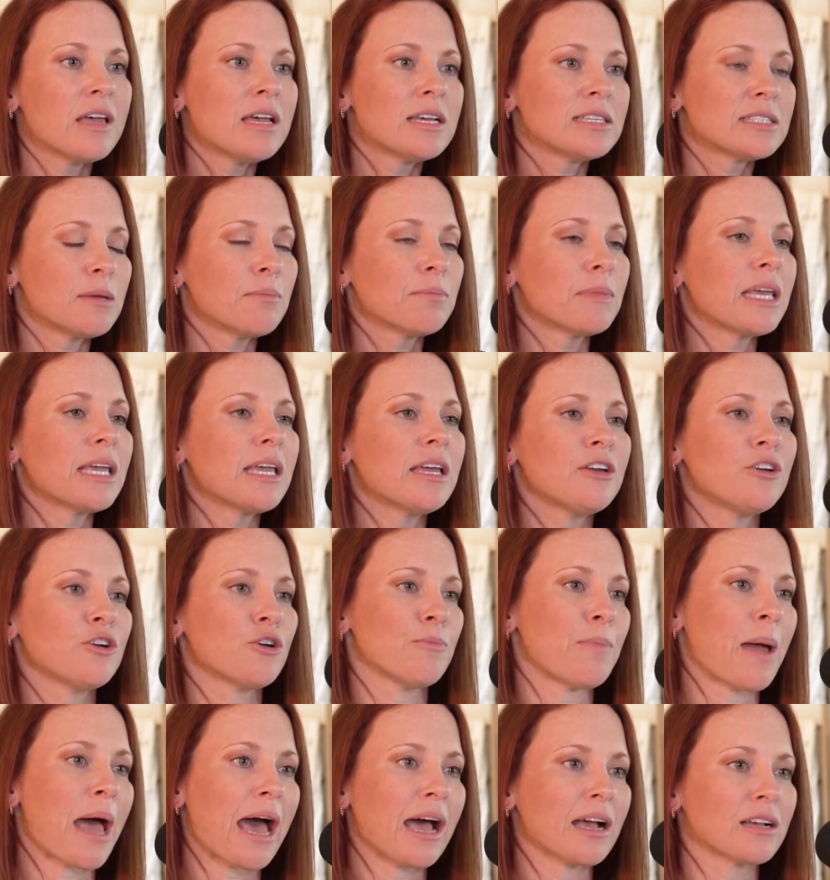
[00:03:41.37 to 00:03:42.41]
something in your
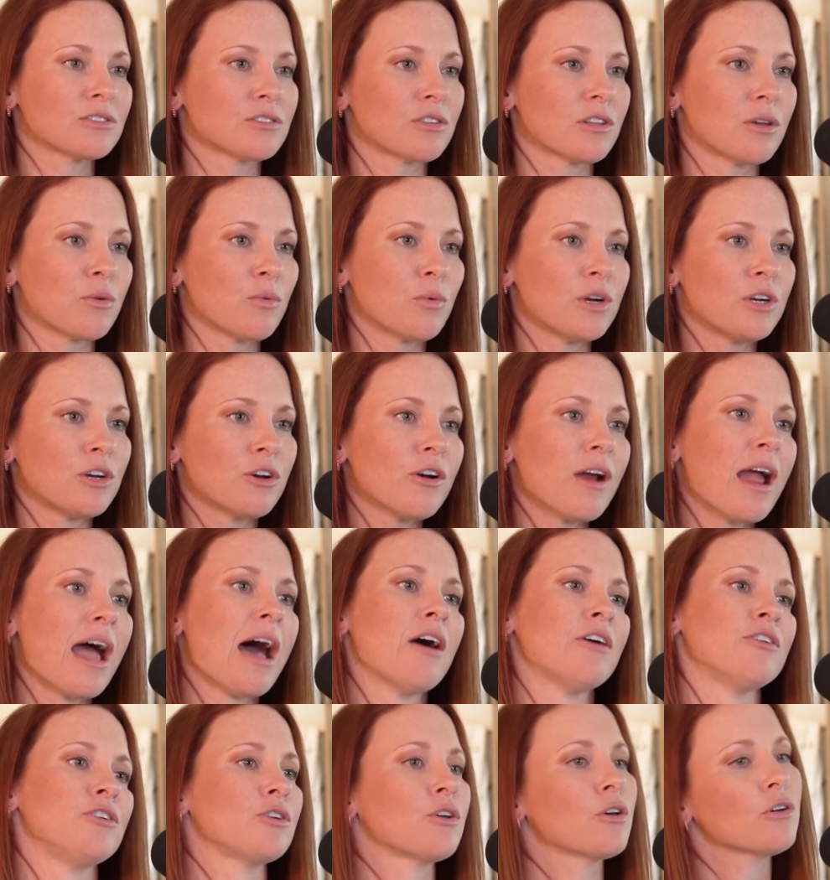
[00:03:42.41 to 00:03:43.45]
bag so that when you're
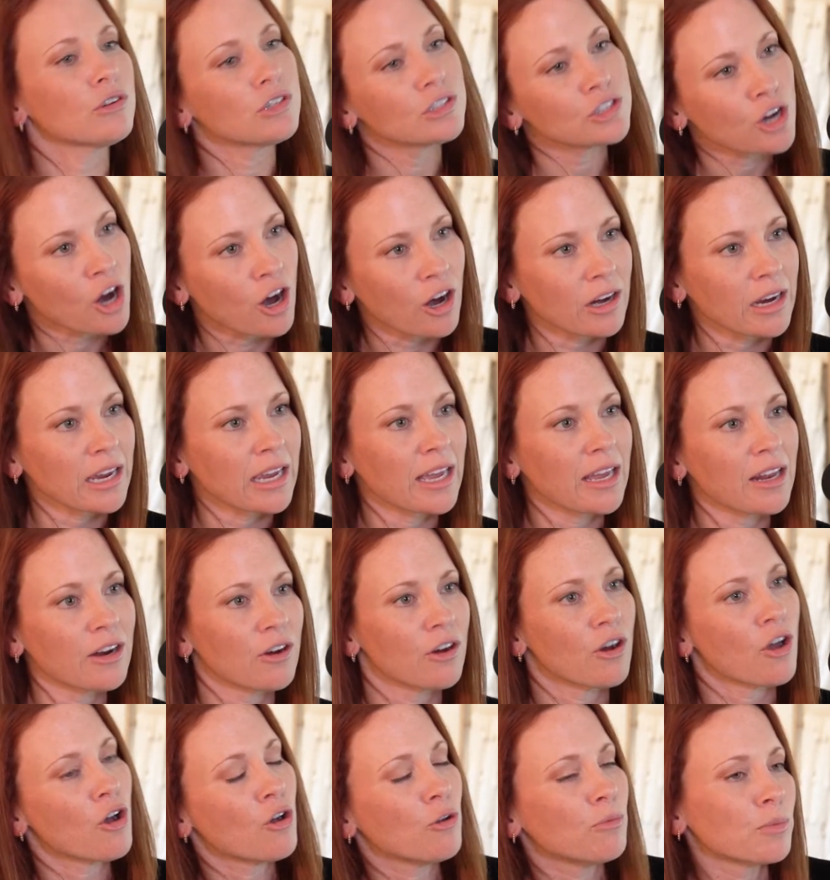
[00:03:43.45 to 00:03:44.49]
out and you go to Target
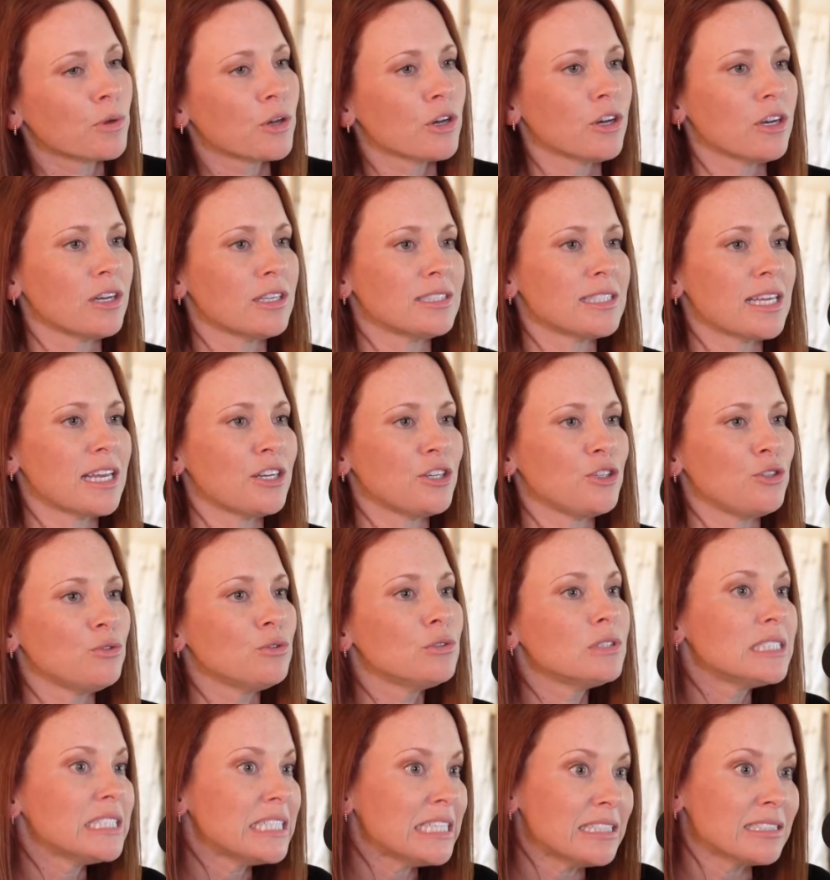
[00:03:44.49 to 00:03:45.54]
or Home Goods and you
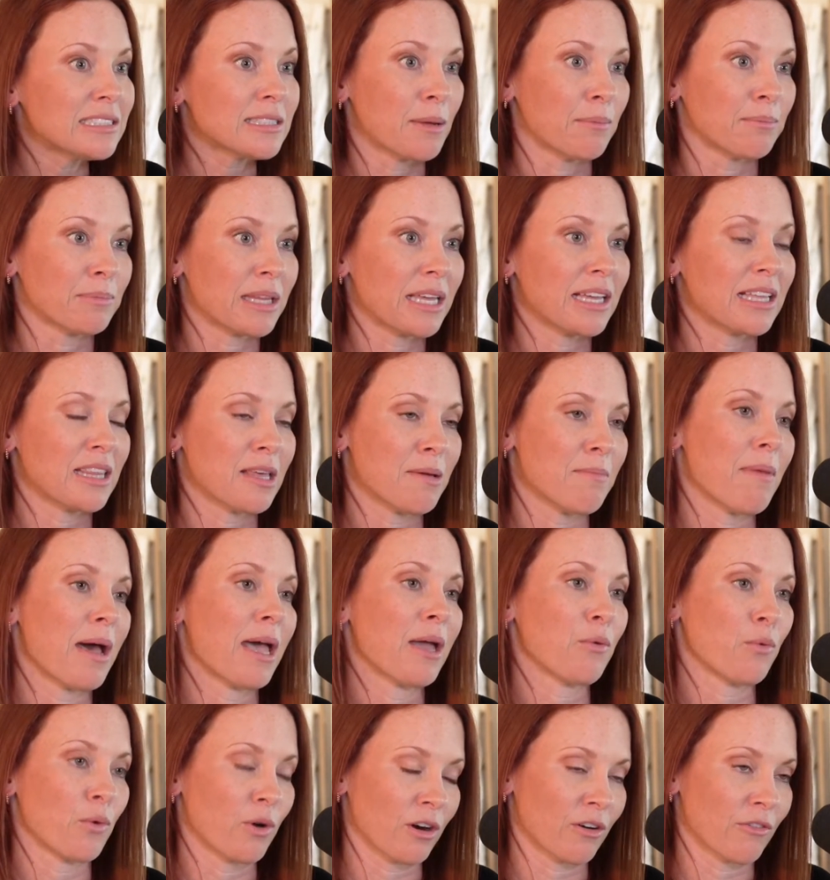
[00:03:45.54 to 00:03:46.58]
see something that
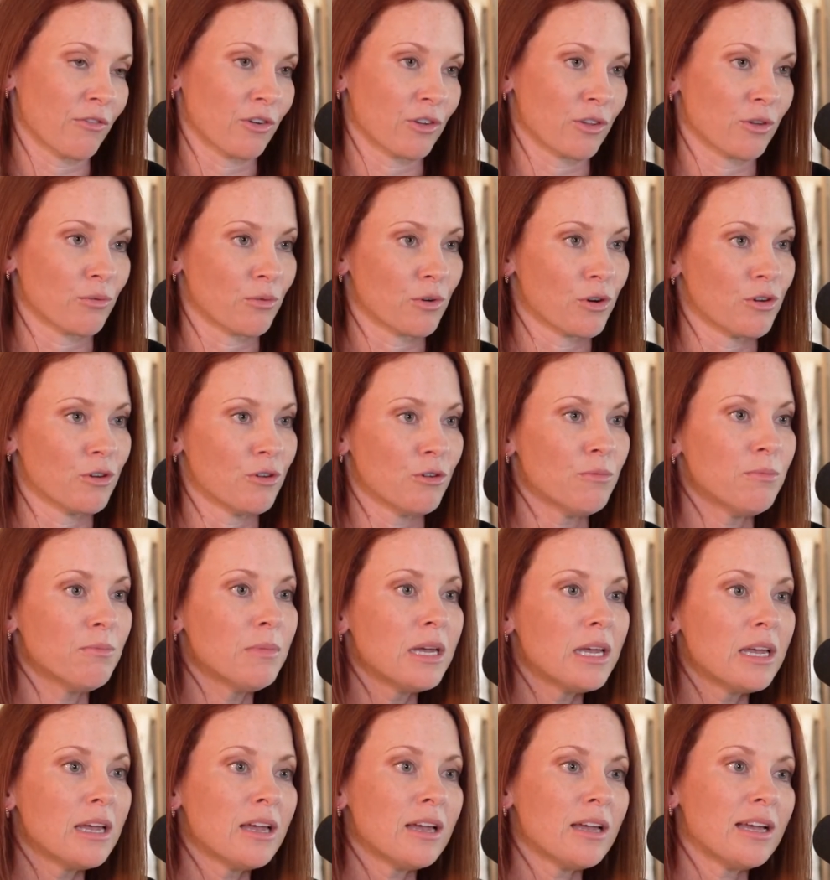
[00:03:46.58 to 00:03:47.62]
might work for the room,
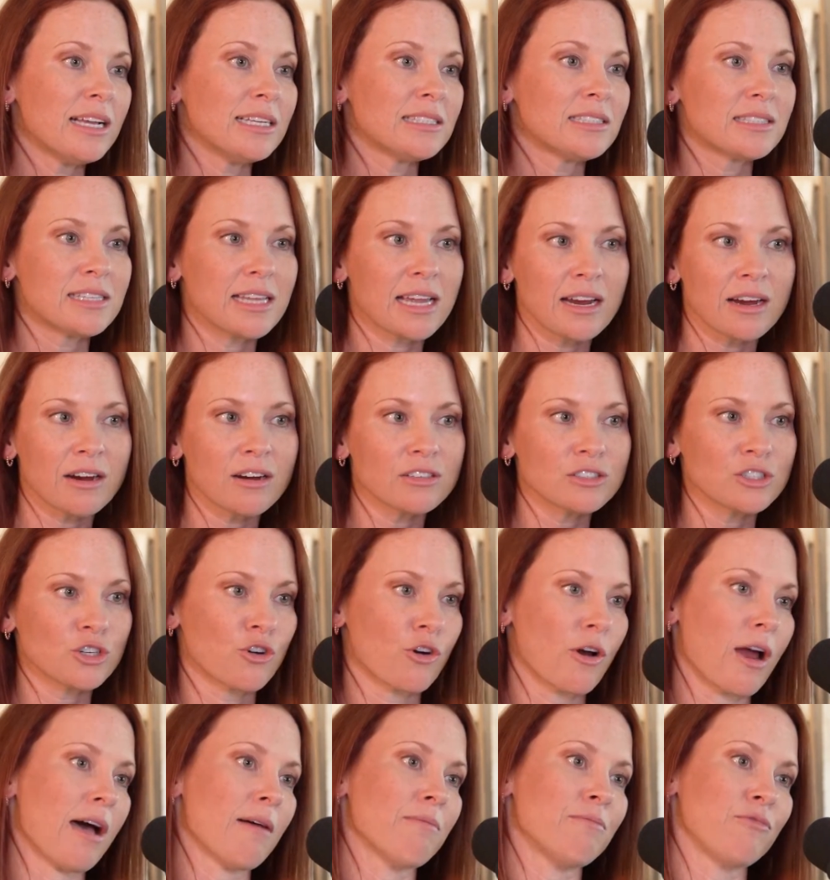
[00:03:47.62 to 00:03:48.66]
it's there to
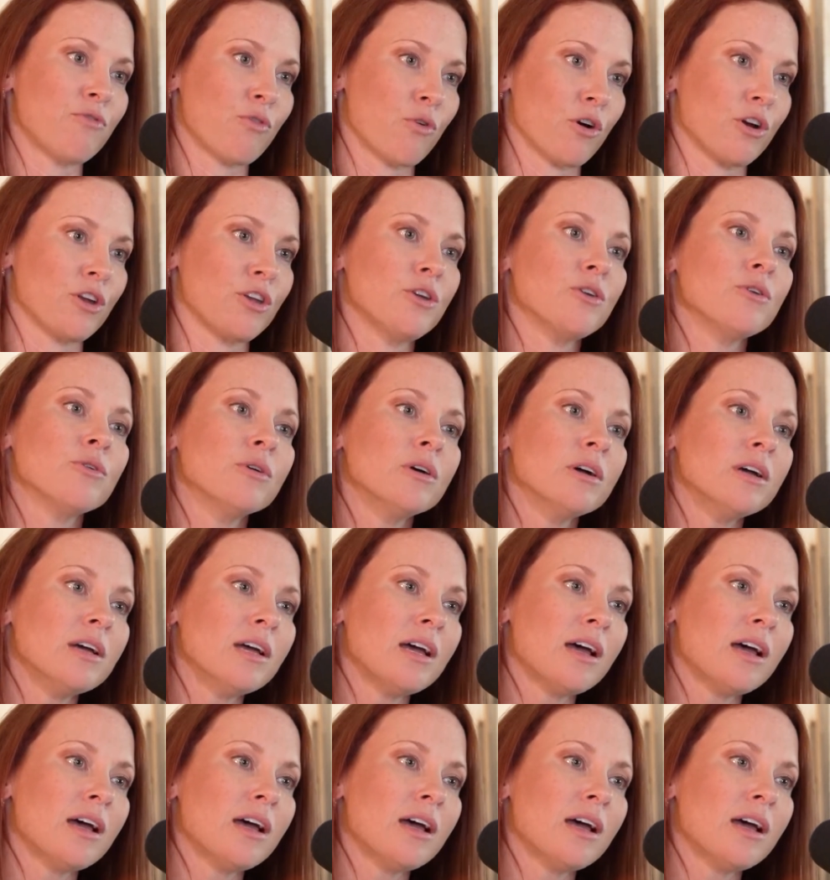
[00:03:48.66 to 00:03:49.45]
grab for you.